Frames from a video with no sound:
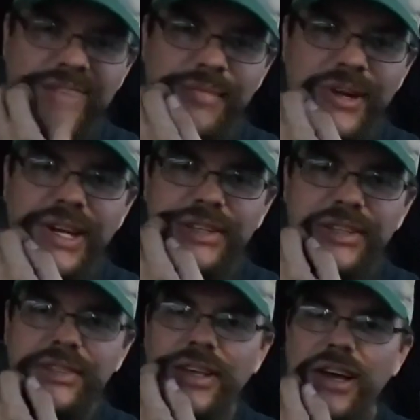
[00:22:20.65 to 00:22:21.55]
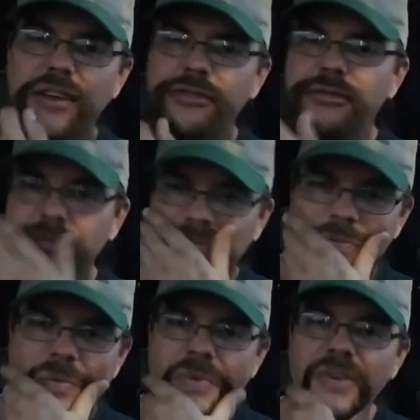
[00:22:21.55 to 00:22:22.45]
I'm gonna cut this off,
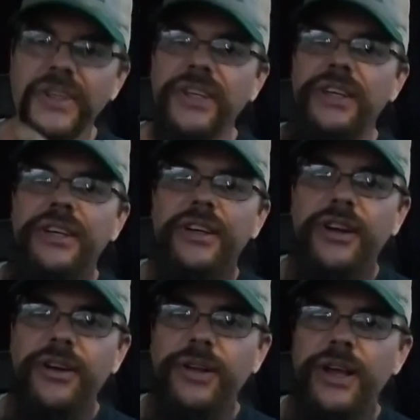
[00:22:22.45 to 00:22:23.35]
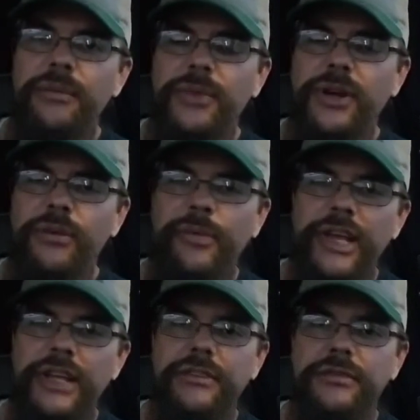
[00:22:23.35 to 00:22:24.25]
curl up, go to
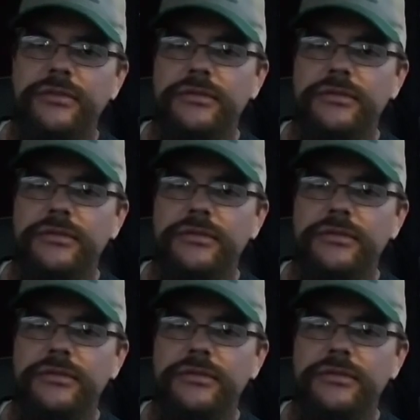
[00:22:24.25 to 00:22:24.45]
bed.